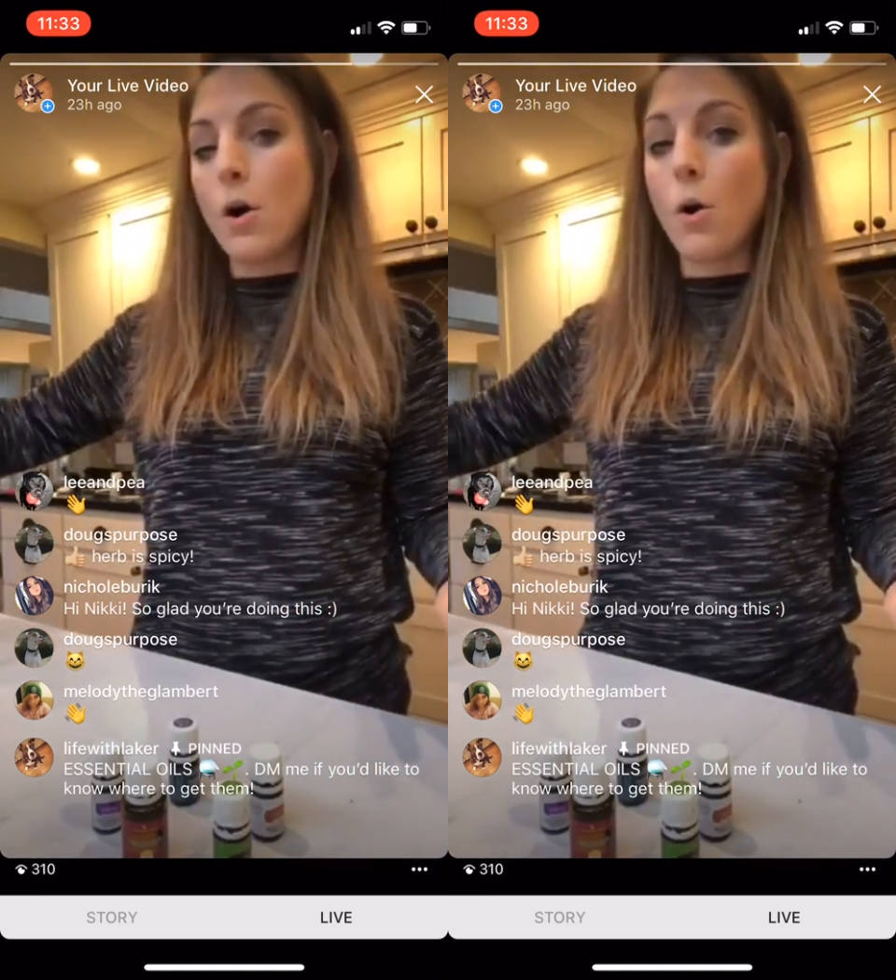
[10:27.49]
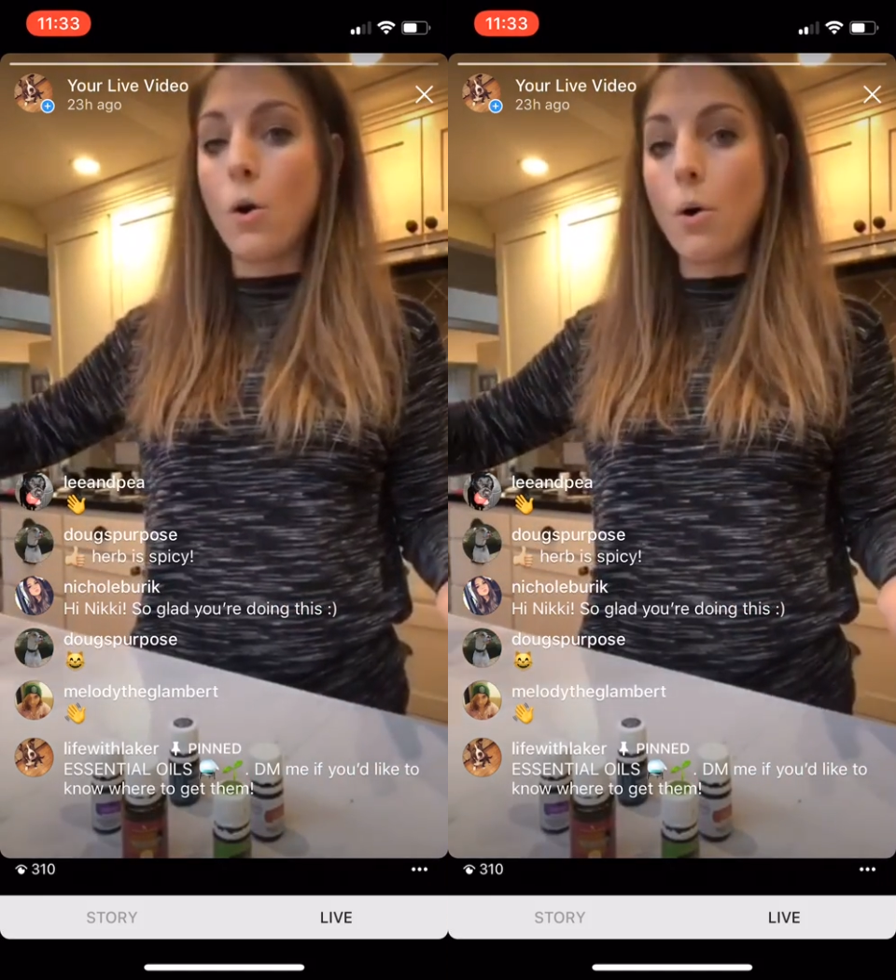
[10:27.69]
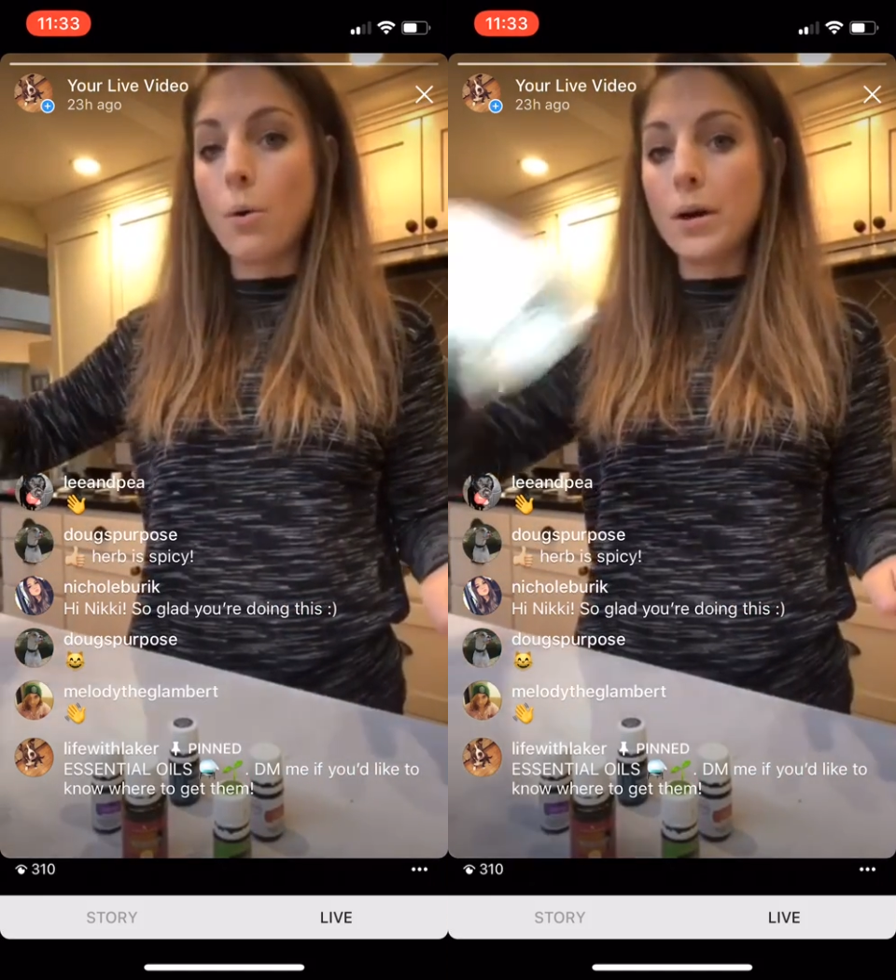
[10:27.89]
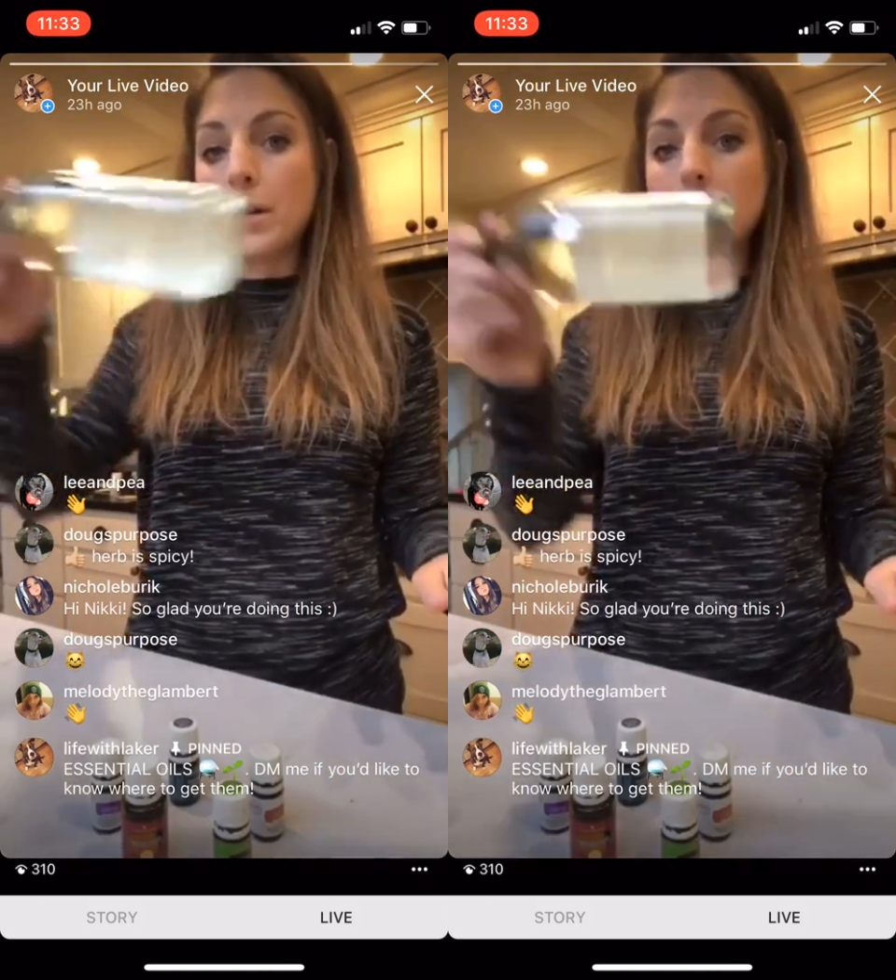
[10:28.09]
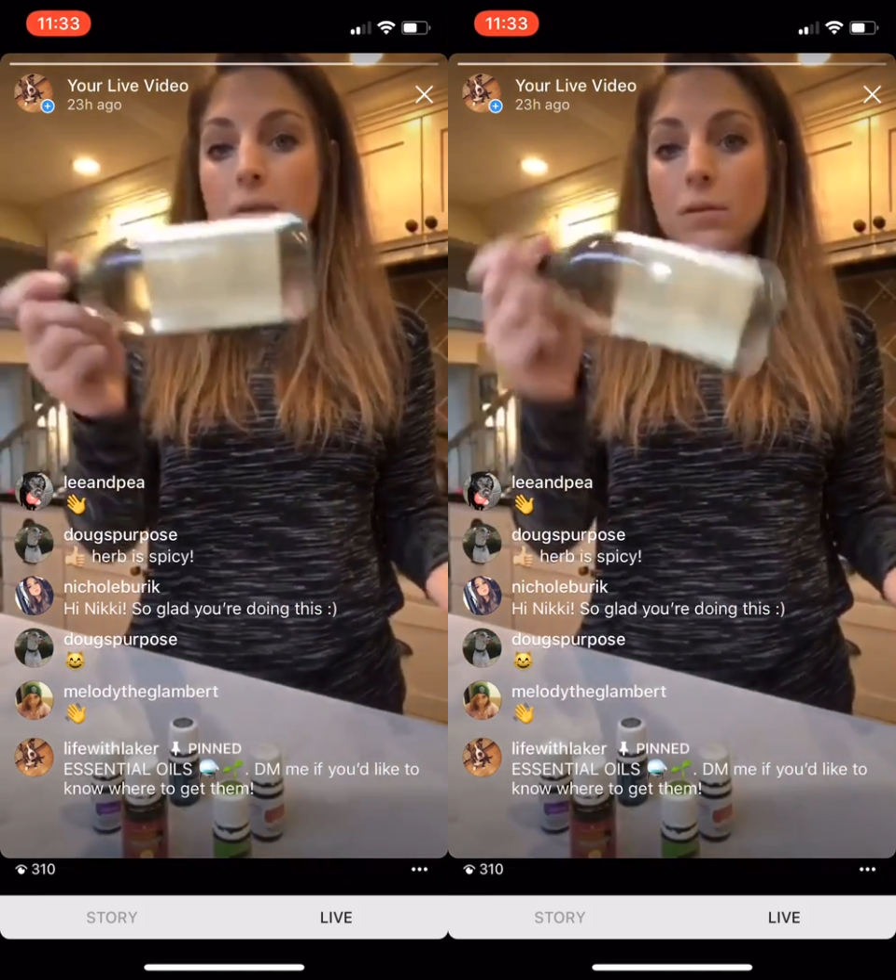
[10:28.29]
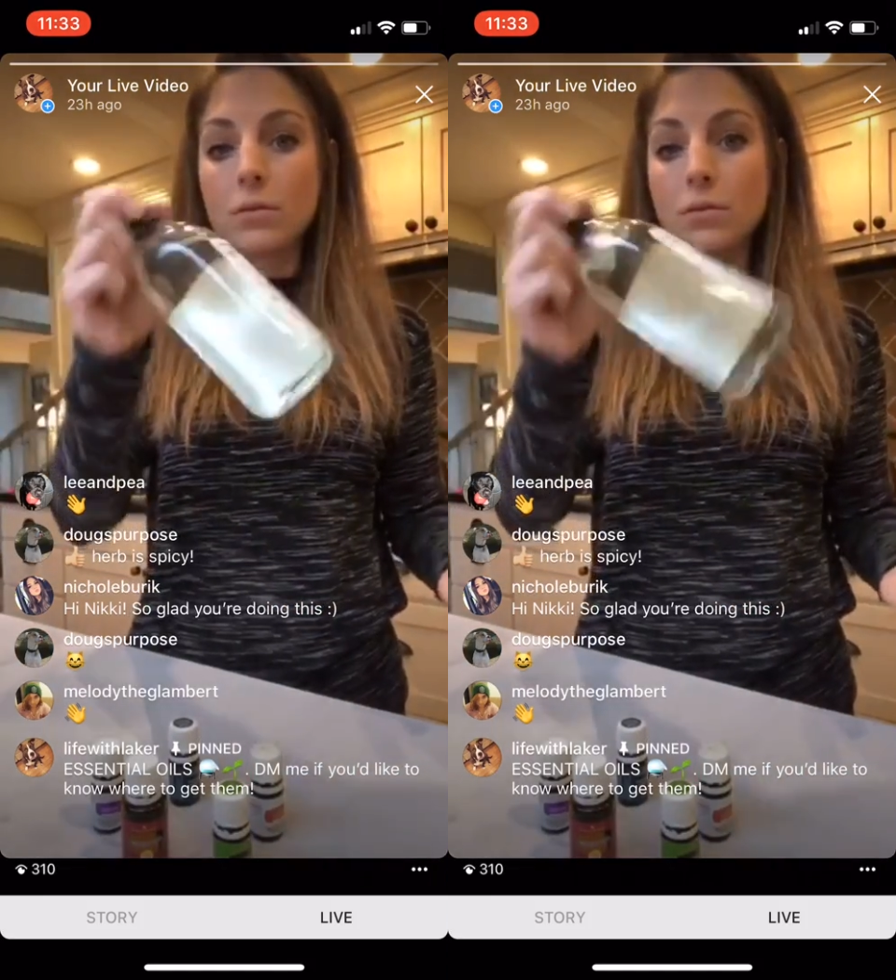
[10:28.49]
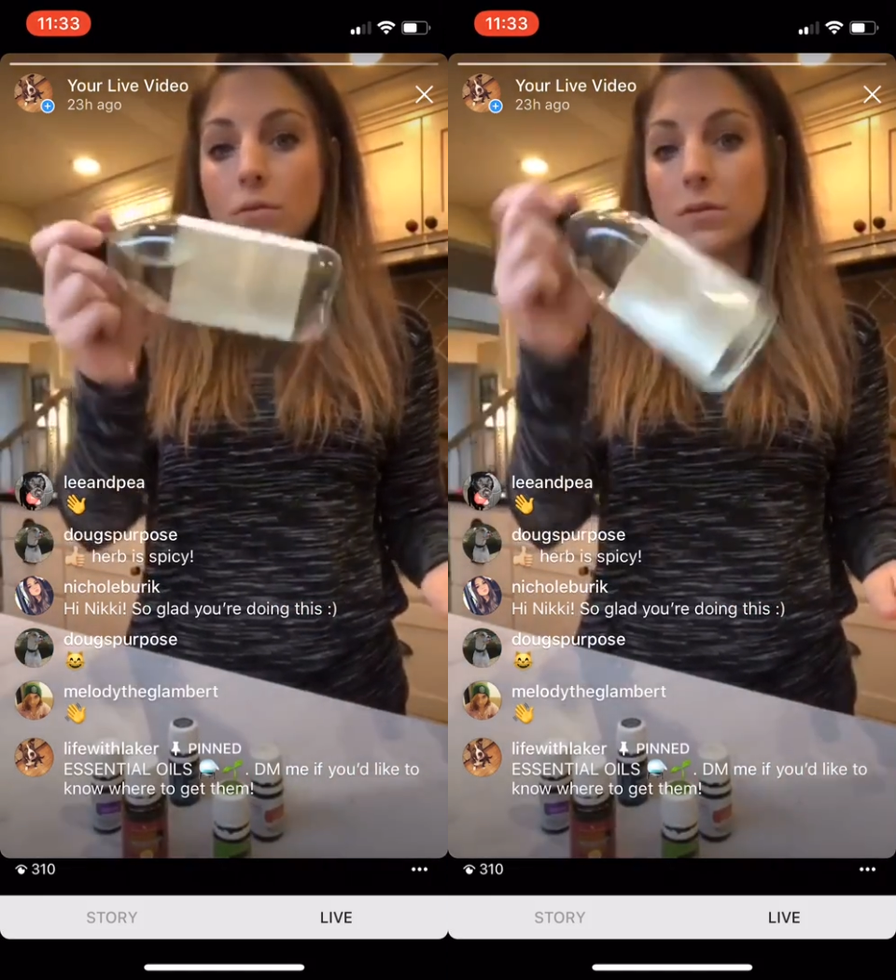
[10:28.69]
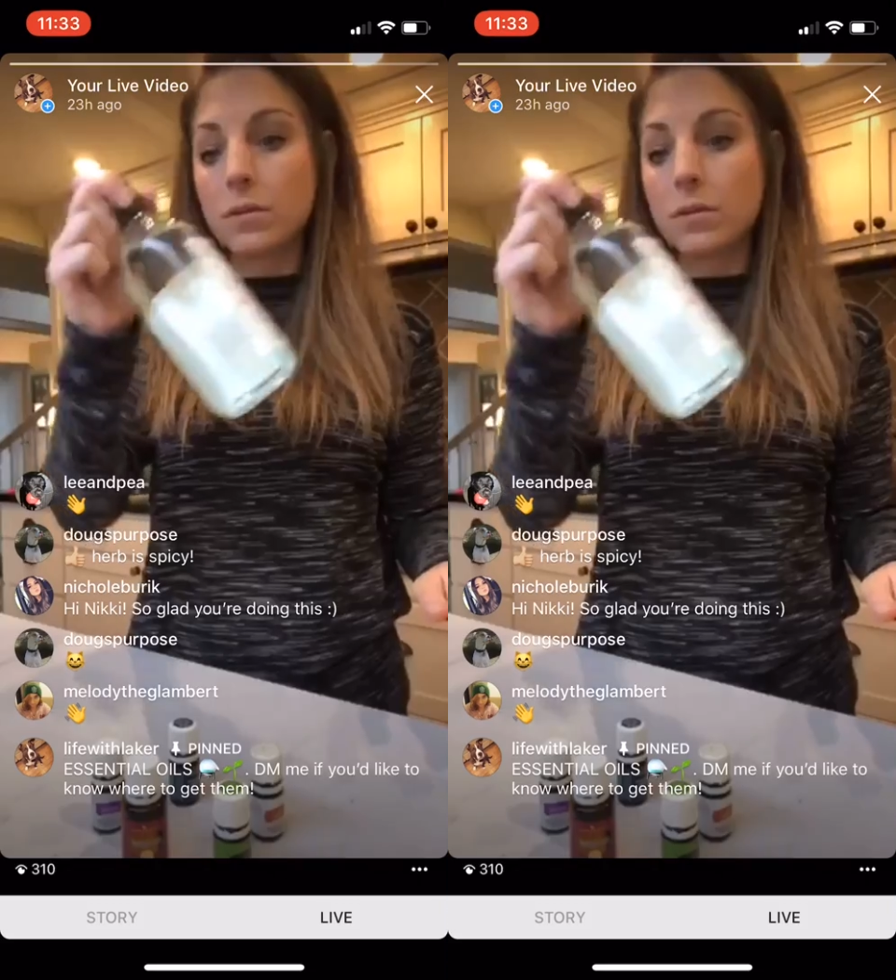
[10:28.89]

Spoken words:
always use